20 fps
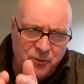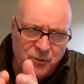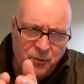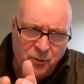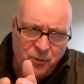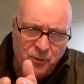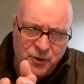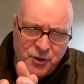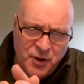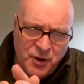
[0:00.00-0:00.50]

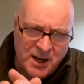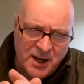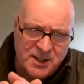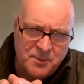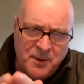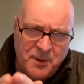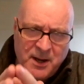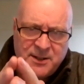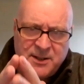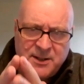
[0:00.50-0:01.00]
the
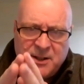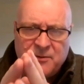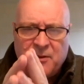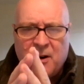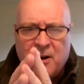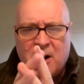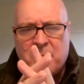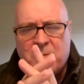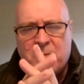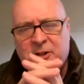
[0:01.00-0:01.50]
trespass is
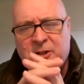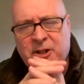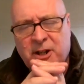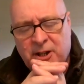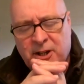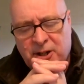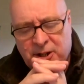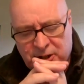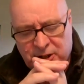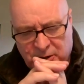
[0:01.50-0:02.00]
very much
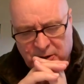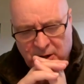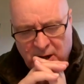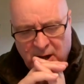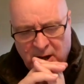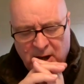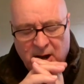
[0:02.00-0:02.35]
an issue.